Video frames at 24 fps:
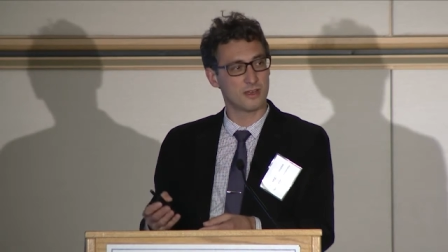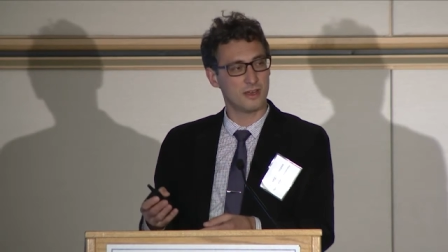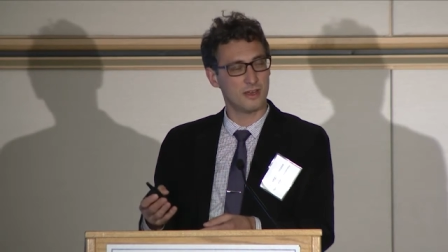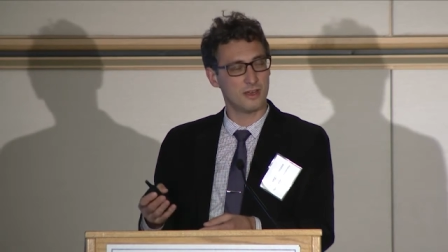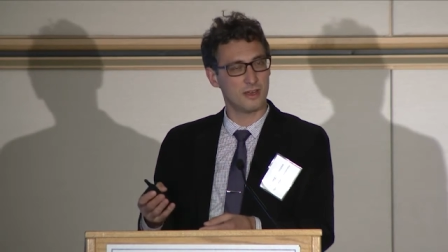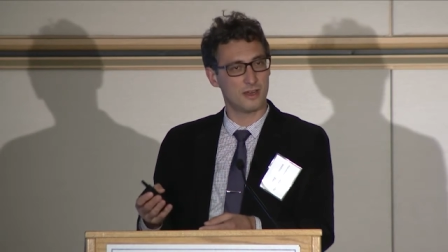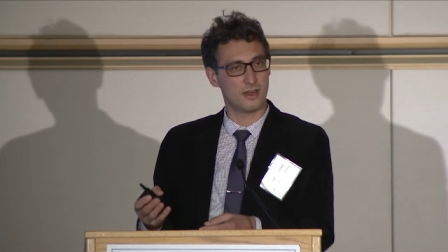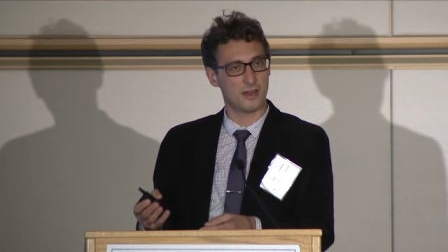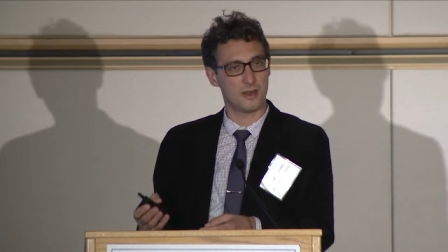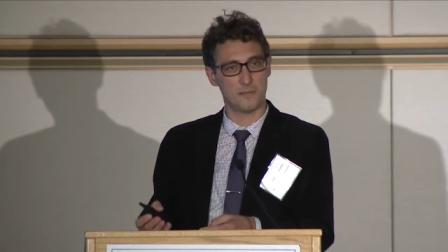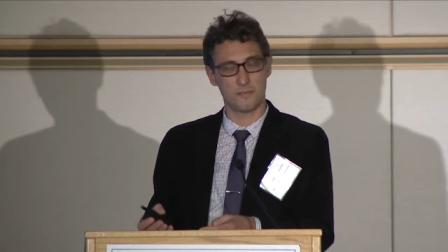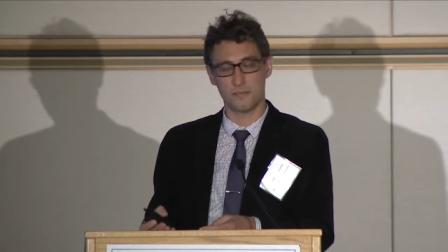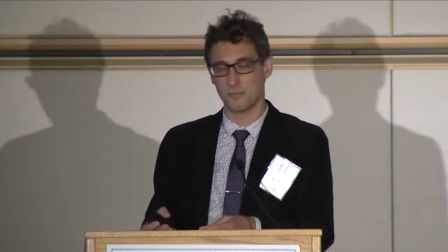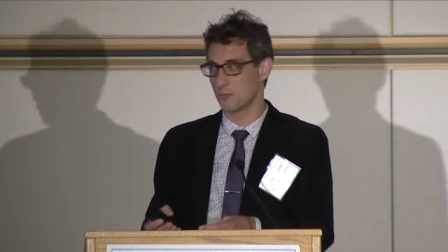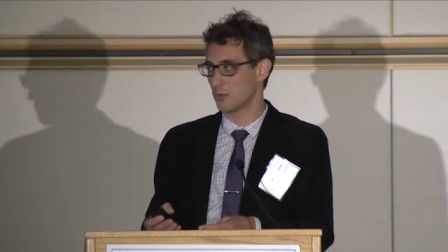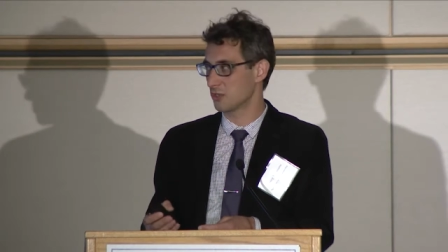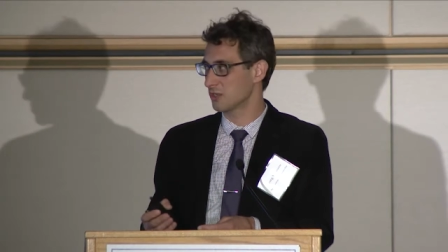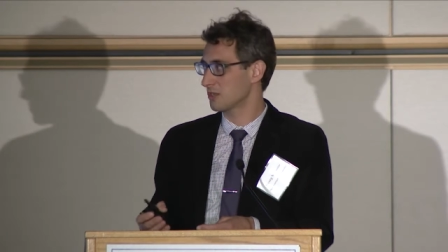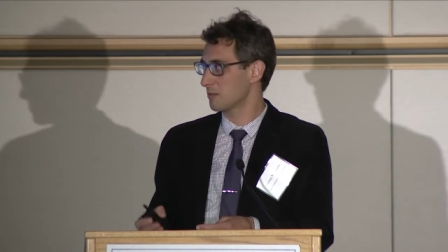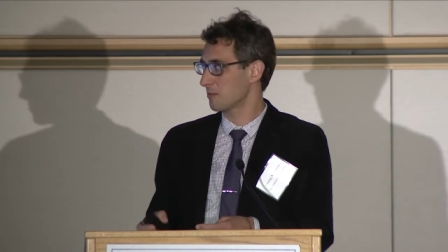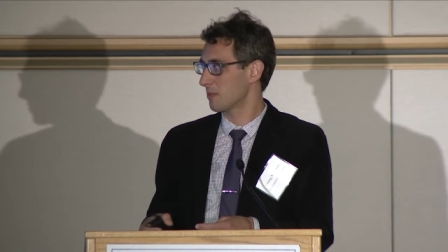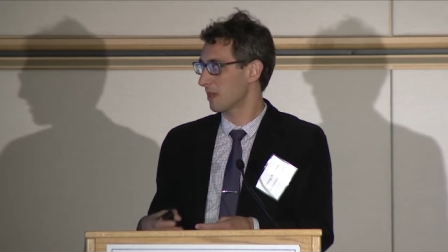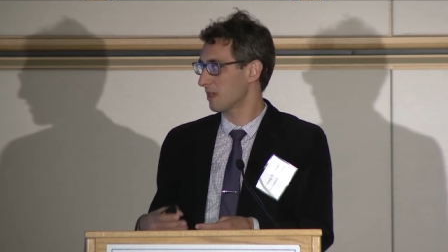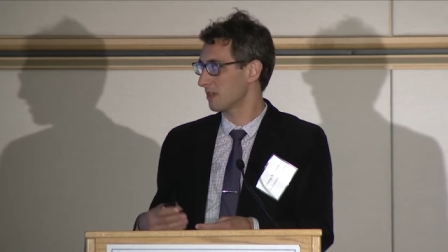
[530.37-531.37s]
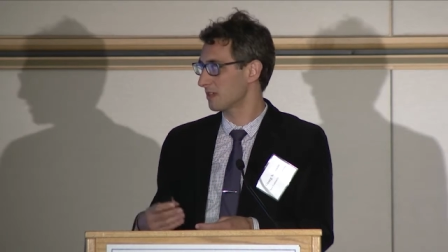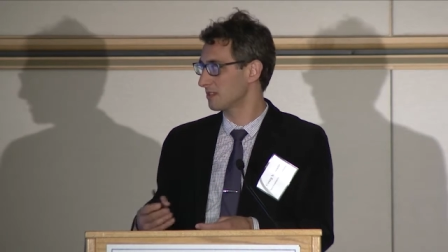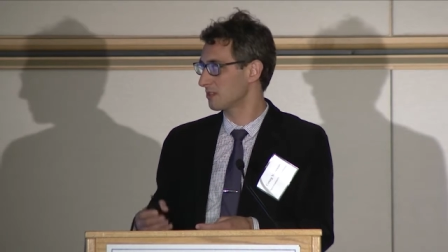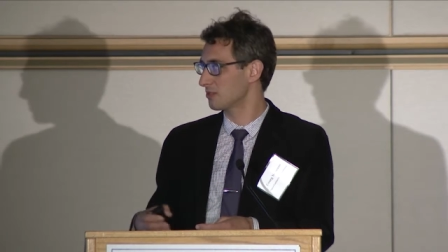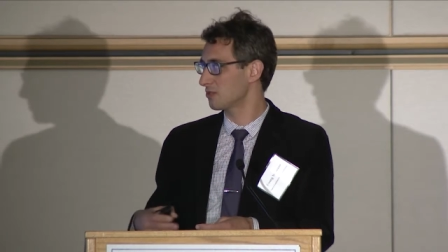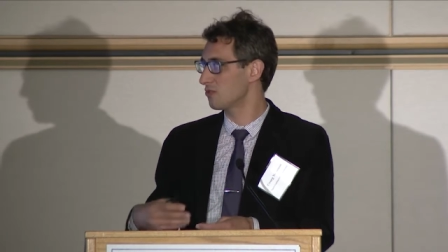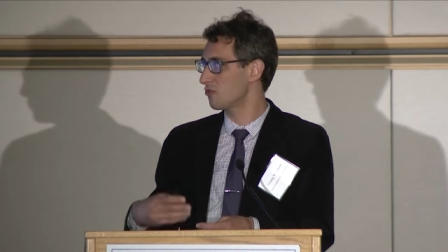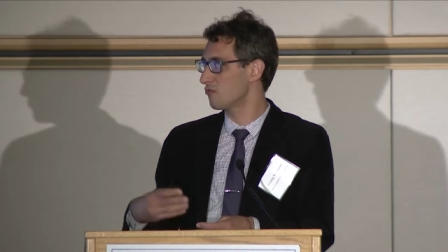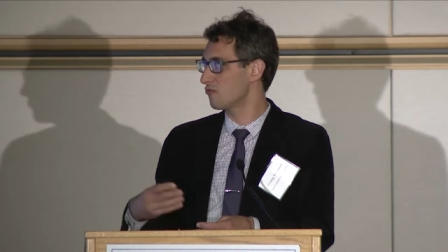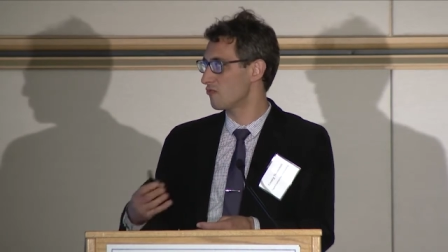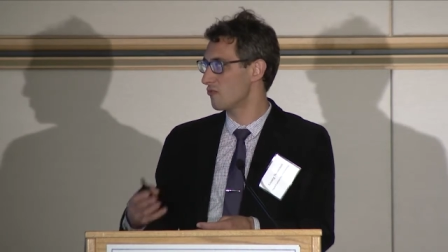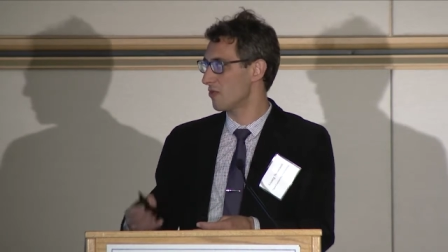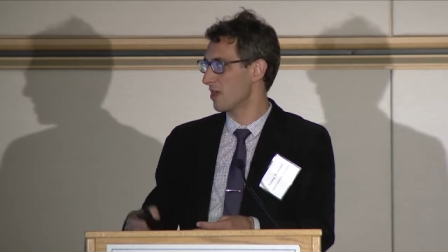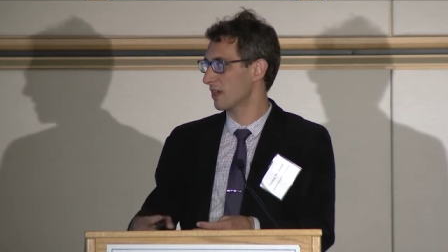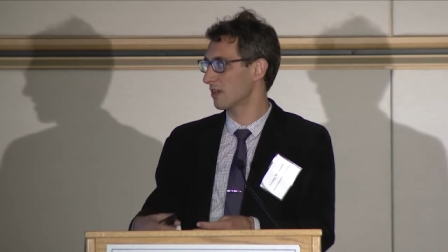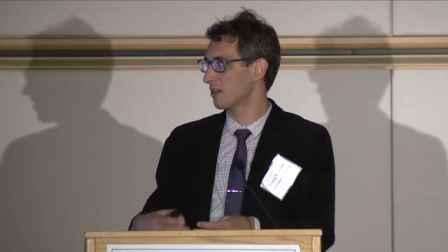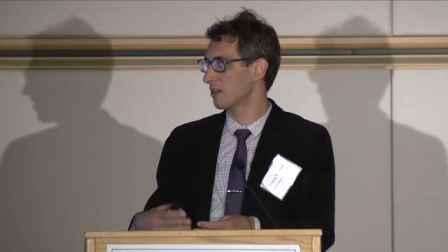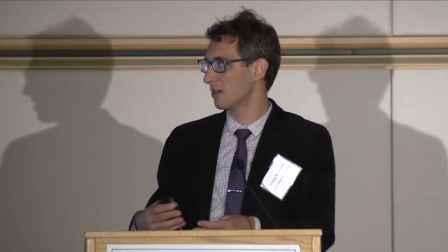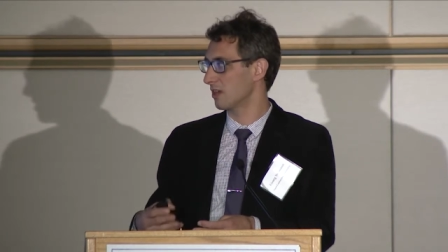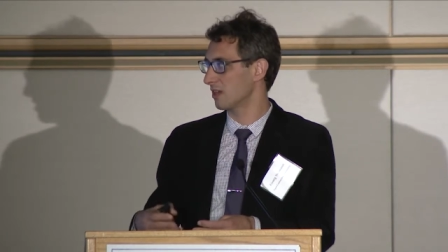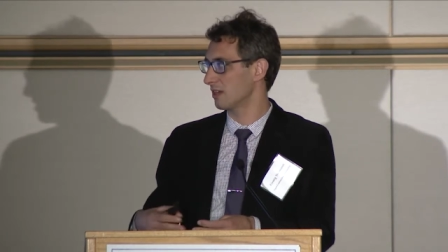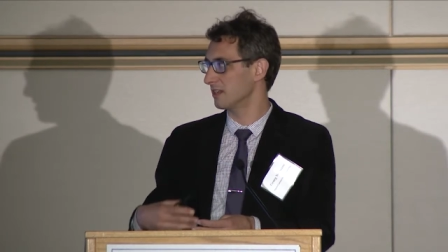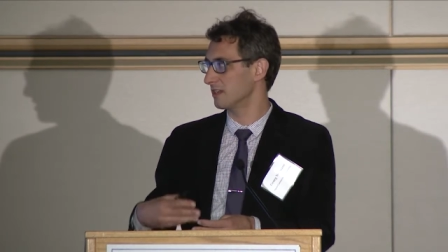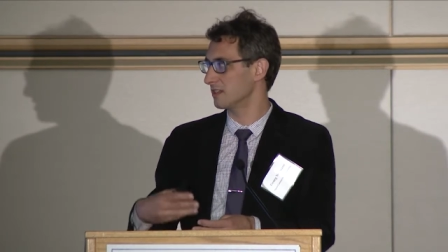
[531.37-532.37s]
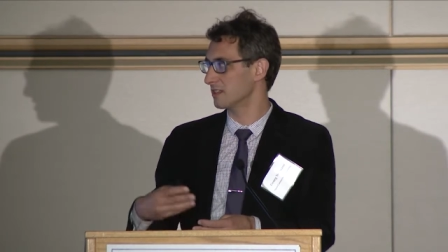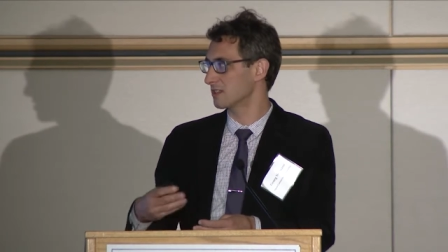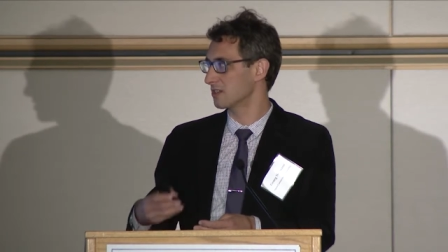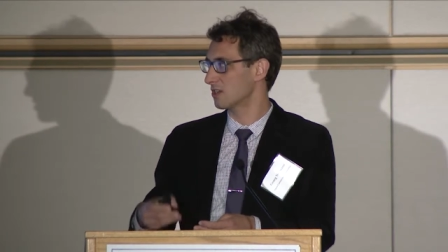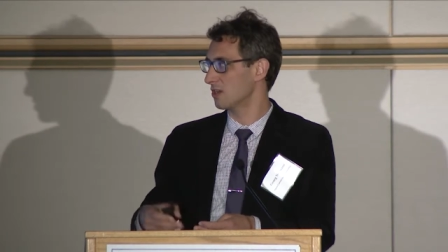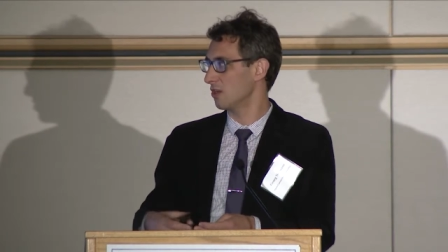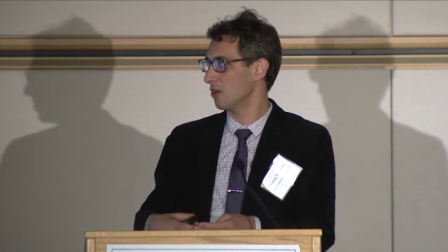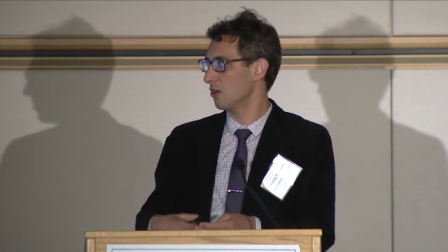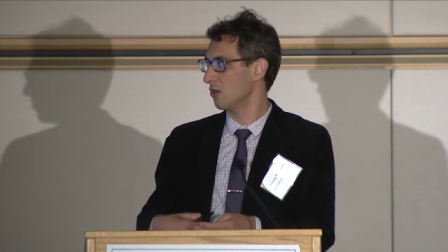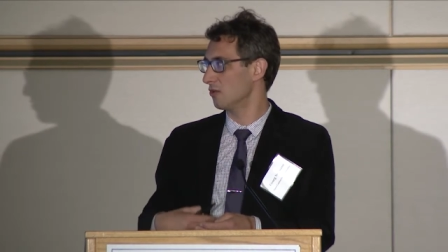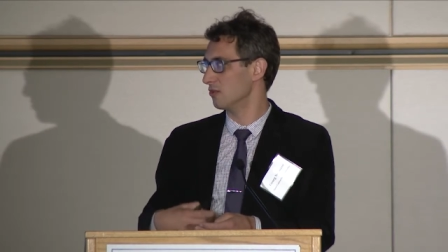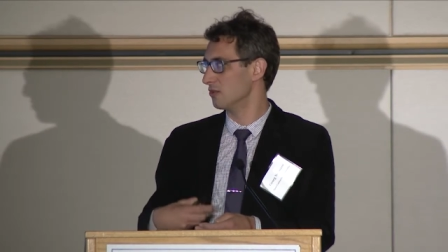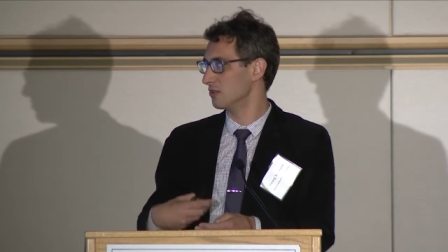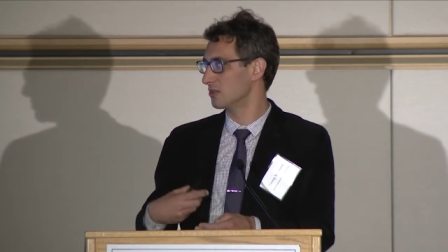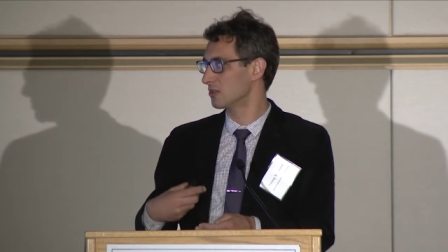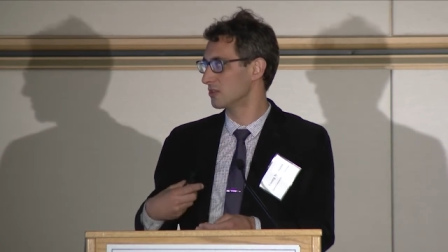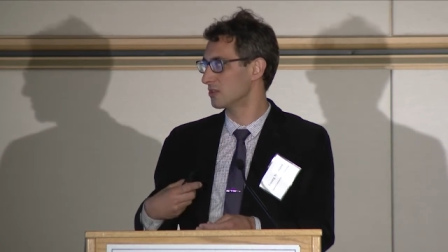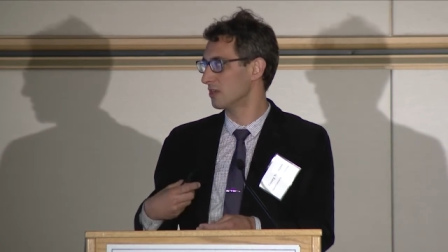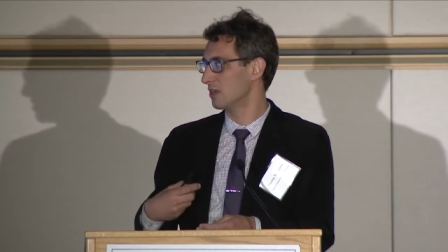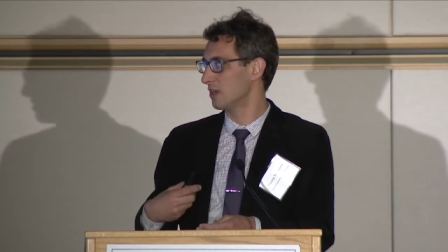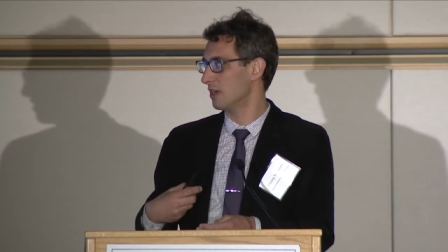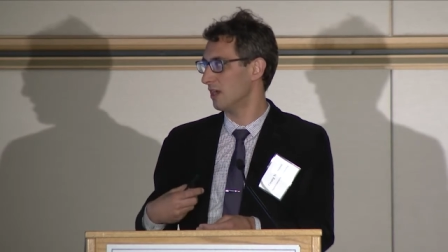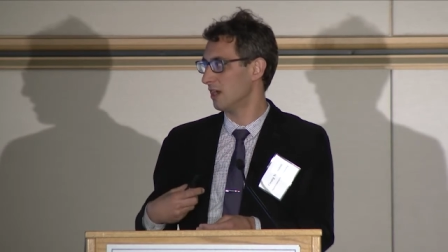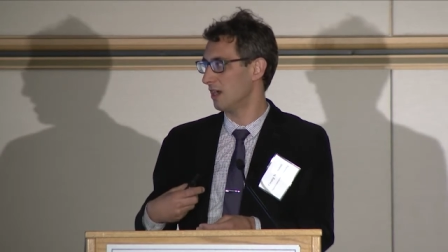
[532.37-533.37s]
municipalities do regularly disclose